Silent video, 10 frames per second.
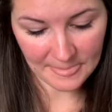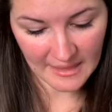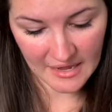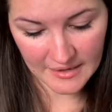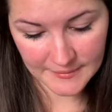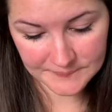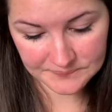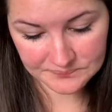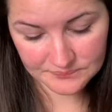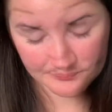
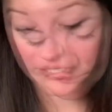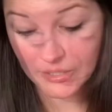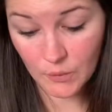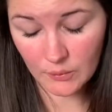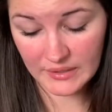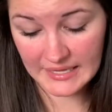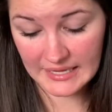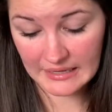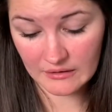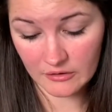Currently
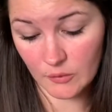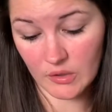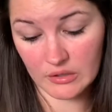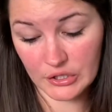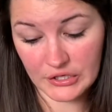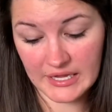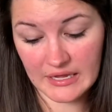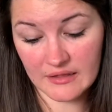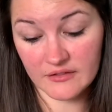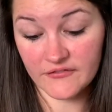we're learning
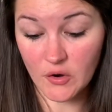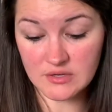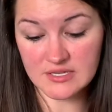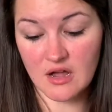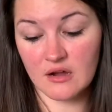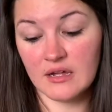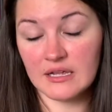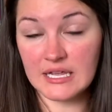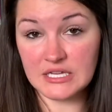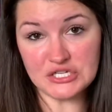the folk song
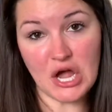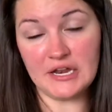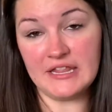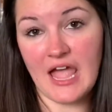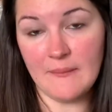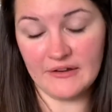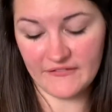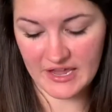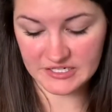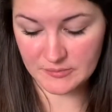King John and the Abbot of
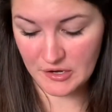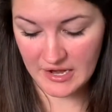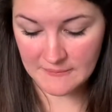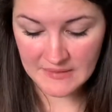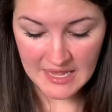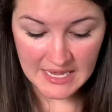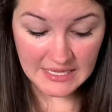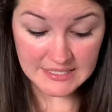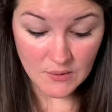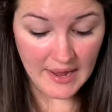Canterbury.
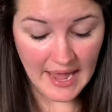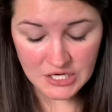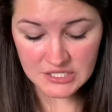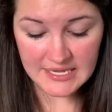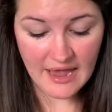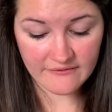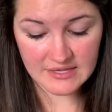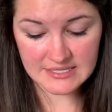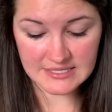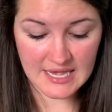And so I actually have
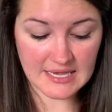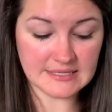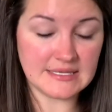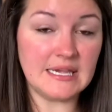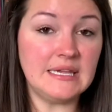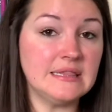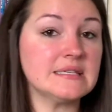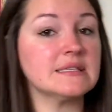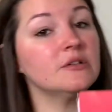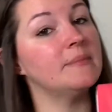these things in
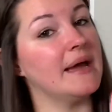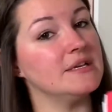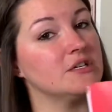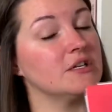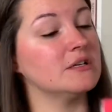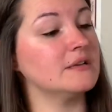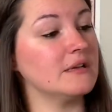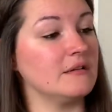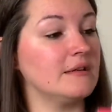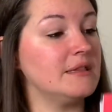this little binder,
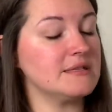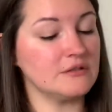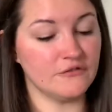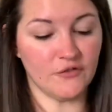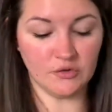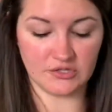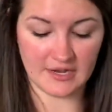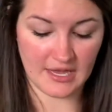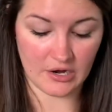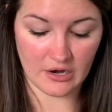or in this little folder
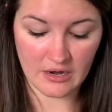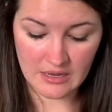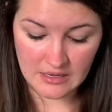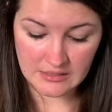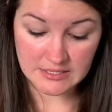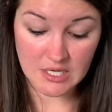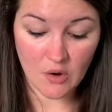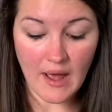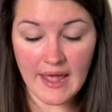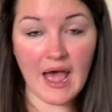here. So
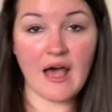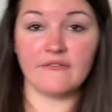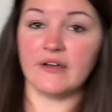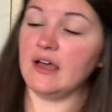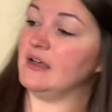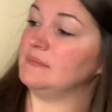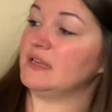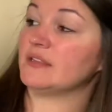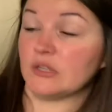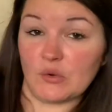I have
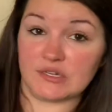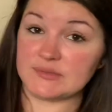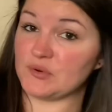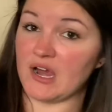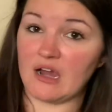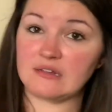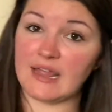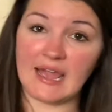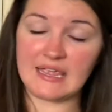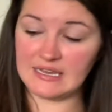the Lord's Prayer that
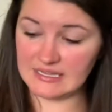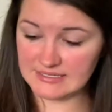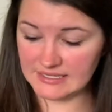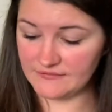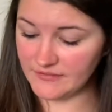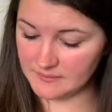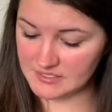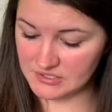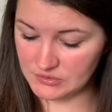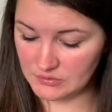I can easily flip
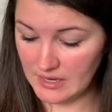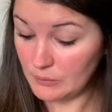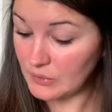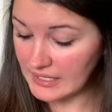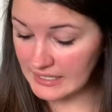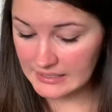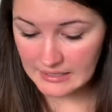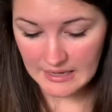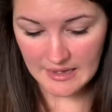to and read.